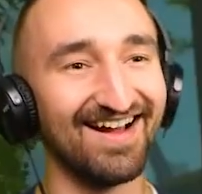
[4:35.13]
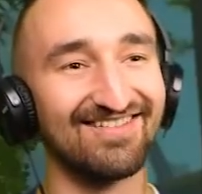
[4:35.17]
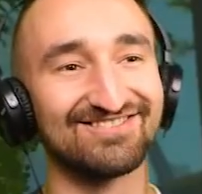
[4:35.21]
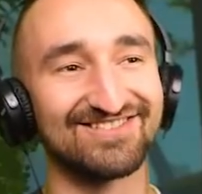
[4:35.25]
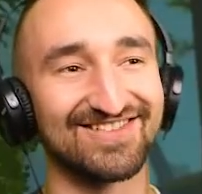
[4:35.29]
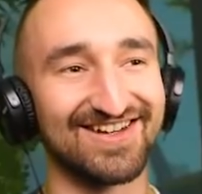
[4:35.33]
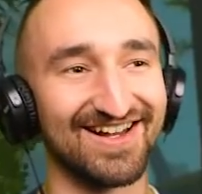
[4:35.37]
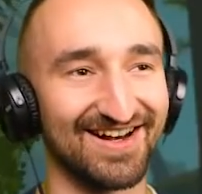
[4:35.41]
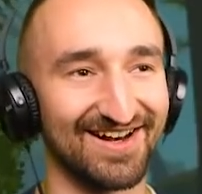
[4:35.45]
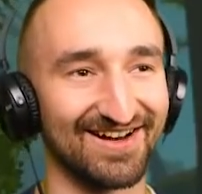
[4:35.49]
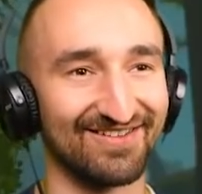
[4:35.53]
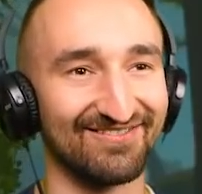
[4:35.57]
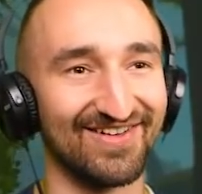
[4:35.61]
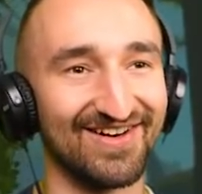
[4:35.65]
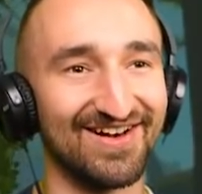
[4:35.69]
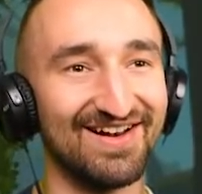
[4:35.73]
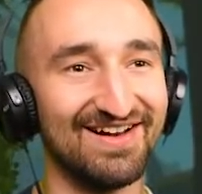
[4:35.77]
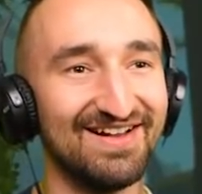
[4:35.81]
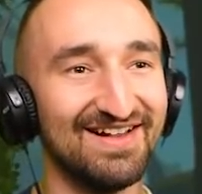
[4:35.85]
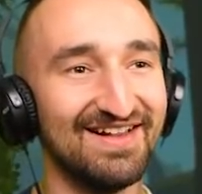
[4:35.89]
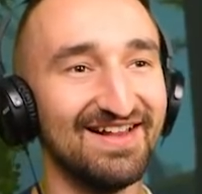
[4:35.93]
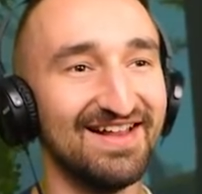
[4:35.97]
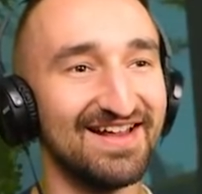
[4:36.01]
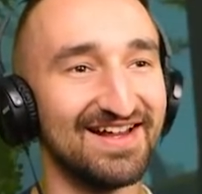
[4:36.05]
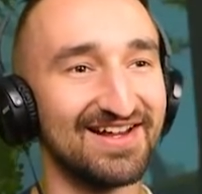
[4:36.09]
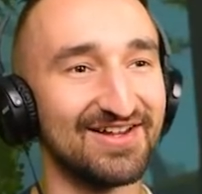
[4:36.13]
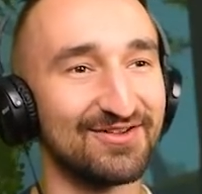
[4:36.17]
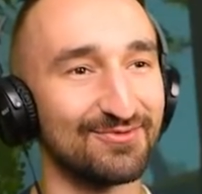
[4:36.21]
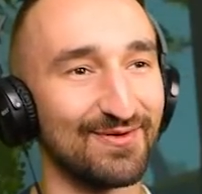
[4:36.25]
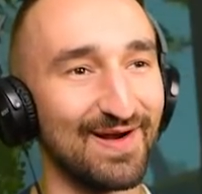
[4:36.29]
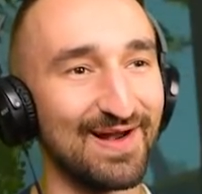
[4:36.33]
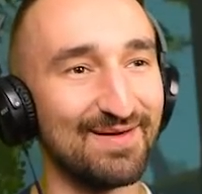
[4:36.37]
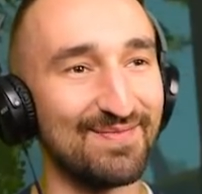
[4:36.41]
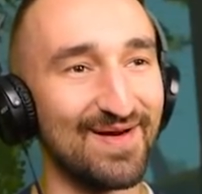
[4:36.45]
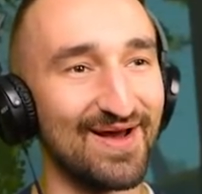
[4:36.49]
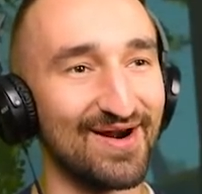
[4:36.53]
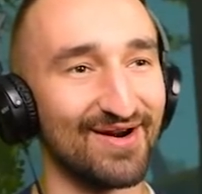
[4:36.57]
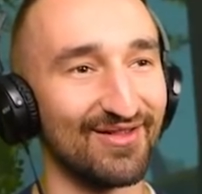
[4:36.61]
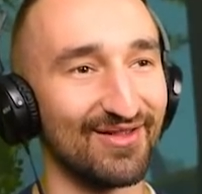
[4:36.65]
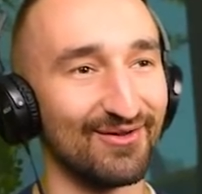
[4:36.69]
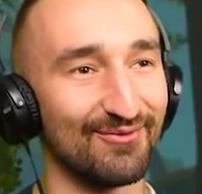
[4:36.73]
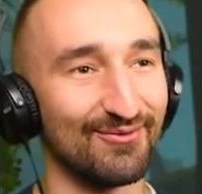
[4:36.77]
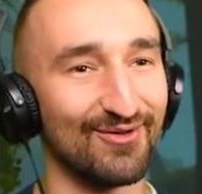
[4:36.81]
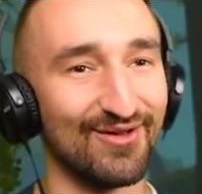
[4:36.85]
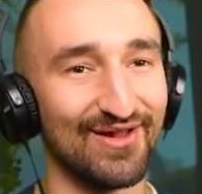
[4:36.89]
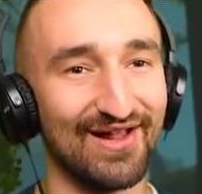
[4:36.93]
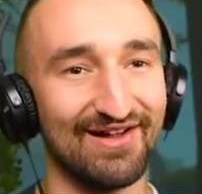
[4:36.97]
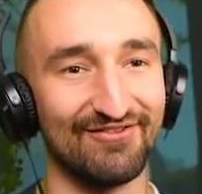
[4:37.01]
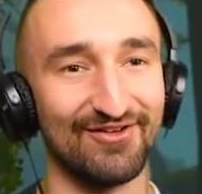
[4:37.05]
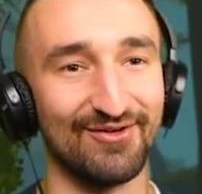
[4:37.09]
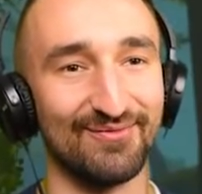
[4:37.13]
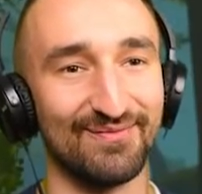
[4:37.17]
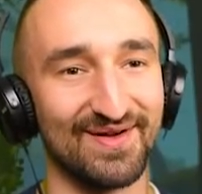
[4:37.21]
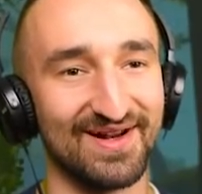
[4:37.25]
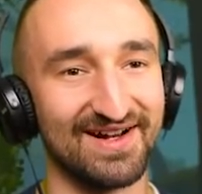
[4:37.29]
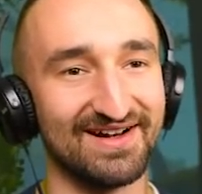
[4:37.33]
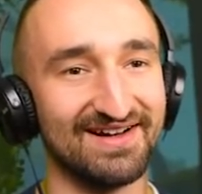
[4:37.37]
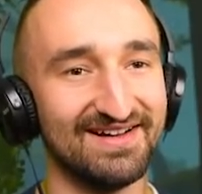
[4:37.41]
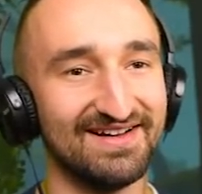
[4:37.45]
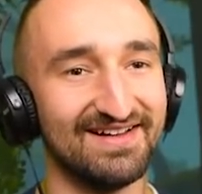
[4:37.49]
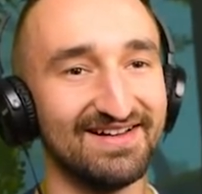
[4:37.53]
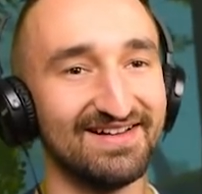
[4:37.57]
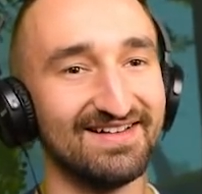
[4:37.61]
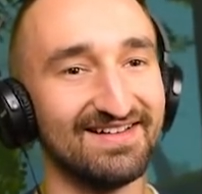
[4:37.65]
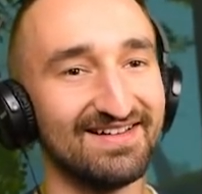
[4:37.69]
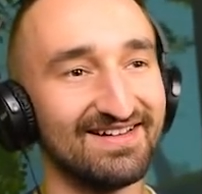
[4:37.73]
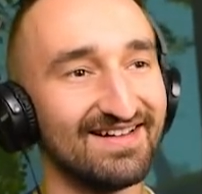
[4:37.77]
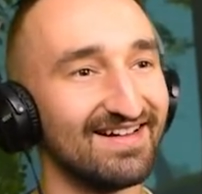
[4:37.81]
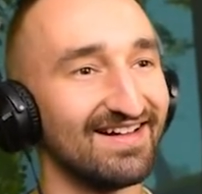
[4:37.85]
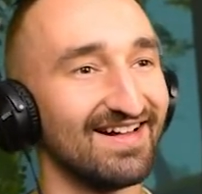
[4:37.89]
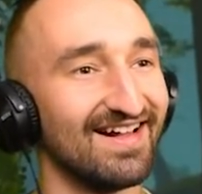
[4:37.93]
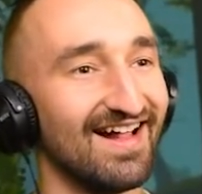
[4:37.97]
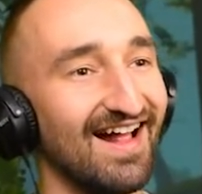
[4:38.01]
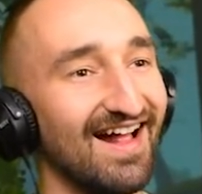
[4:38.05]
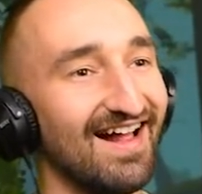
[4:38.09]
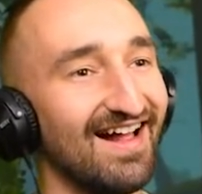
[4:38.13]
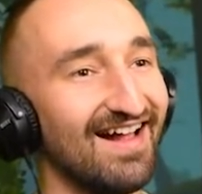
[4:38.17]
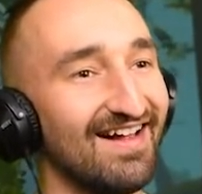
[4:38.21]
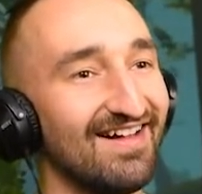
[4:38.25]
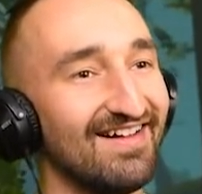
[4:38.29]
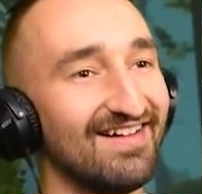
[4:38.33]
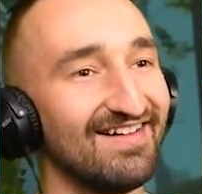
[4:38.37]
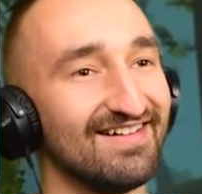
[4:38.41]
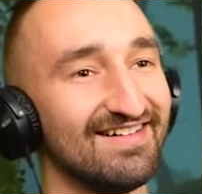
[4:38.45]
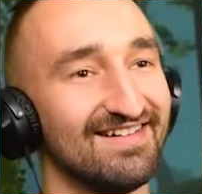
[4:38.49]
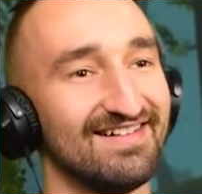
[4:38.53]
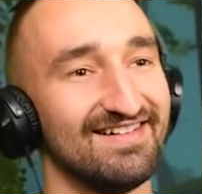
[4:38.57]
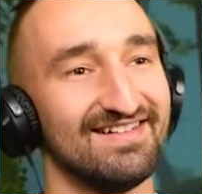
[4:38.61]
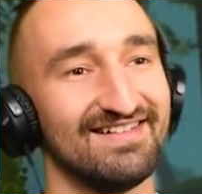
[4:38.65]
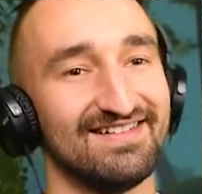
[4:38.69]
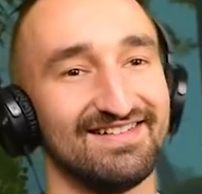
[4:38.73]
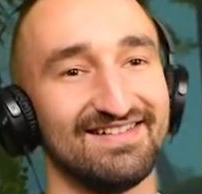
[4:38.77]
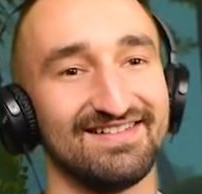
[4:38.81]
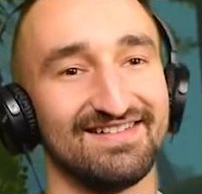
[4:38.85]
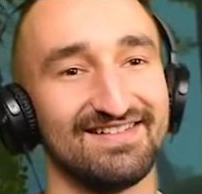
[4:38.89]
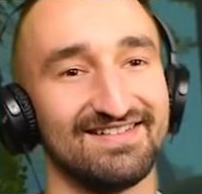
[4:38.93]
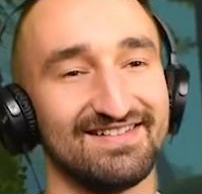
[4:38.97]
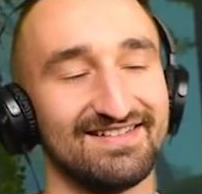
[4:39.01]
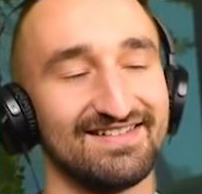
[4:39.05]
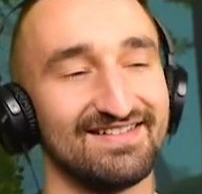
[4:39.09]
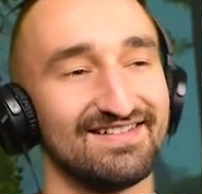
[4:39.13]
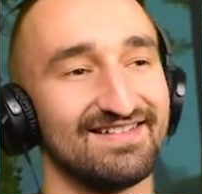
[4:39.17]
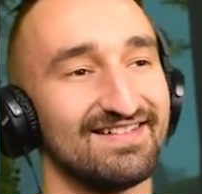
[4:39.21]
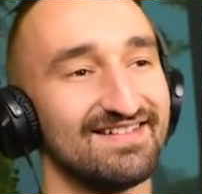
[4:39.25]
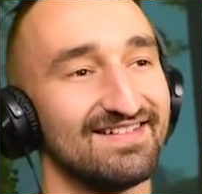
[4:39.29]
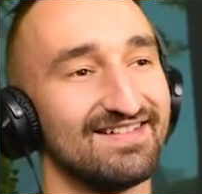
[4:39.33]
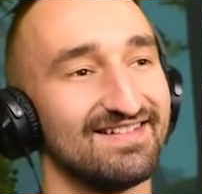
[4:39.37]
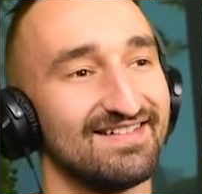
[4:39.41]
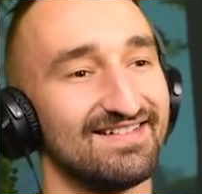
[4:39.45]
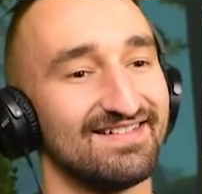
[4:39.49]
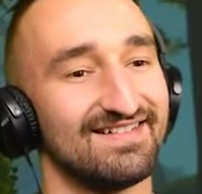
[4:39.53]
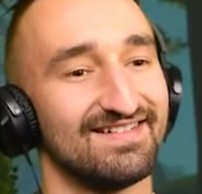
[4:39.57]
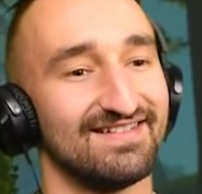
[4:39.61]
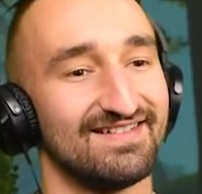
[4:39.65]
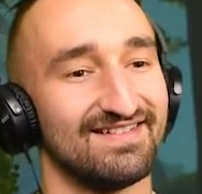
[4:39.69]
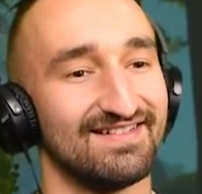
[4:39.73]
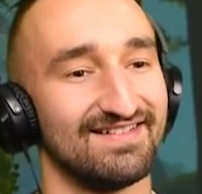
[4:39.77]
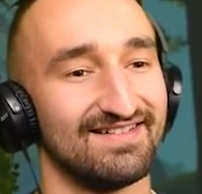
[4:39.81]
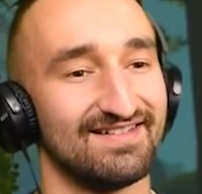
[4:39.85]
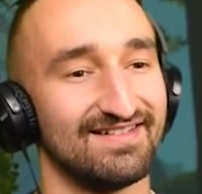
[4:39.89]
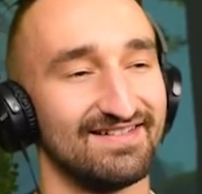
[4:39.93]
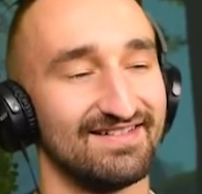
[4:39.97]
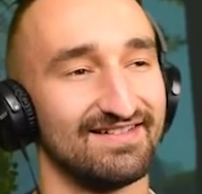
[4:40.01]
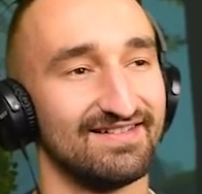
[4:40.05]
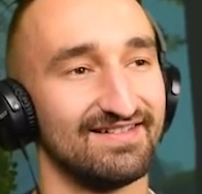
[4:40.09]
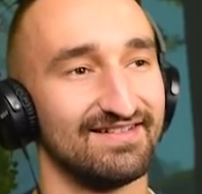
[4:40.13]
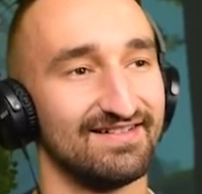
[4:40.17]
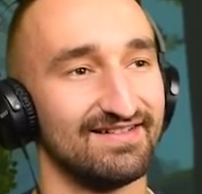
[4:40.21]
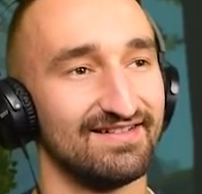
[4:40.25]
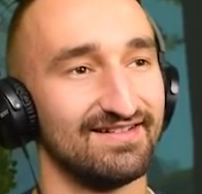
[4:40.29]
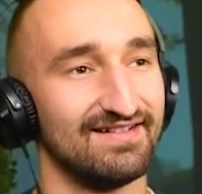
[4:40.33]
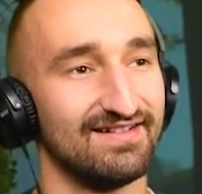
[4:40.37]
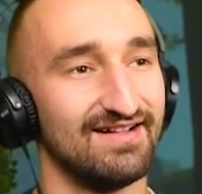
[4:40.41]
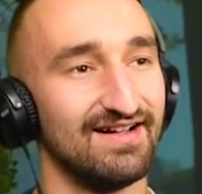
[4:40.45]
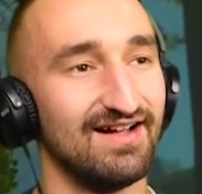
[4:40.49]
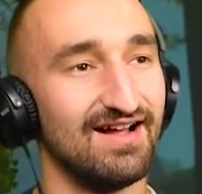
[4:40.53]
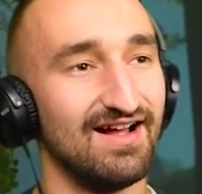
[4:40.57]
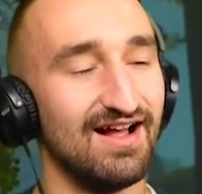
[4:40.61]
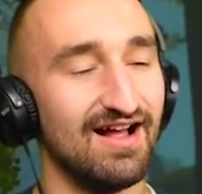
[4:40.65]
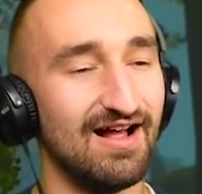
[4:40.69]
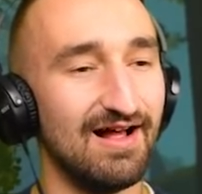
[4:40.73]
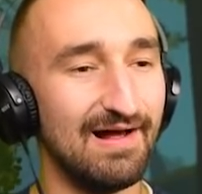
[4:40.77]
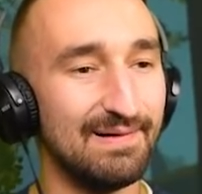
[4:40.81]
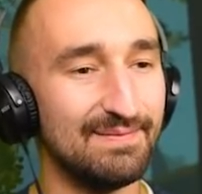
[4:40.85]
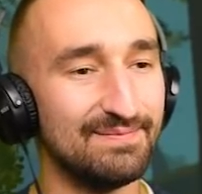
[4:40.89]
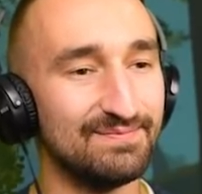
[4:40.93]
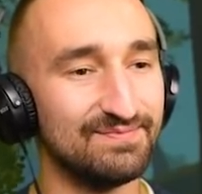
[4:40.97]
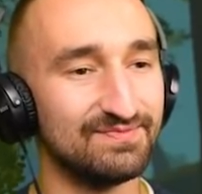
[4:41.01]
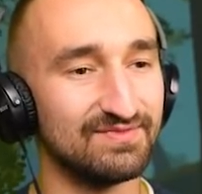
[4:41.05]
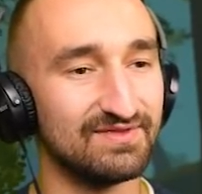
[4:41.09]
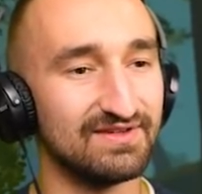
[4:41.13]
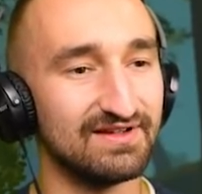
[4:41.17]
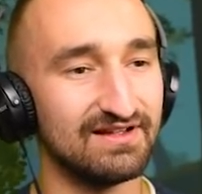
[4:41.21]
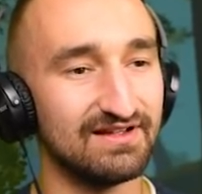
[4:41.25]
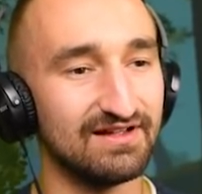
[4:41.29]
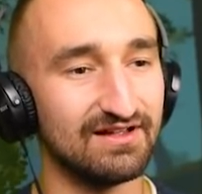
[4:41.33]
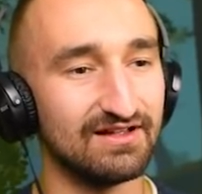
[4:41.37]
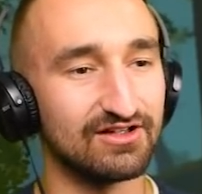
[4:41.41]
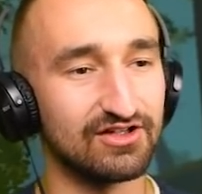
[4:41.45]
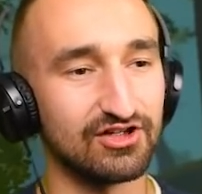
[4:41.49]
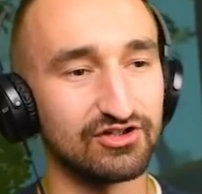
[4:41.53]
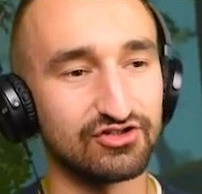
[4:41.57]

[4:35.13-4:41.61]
I'm kidding. We, he's way better than we'll ever be. How uh, do I remove something from my build? Um, yeah. Right click.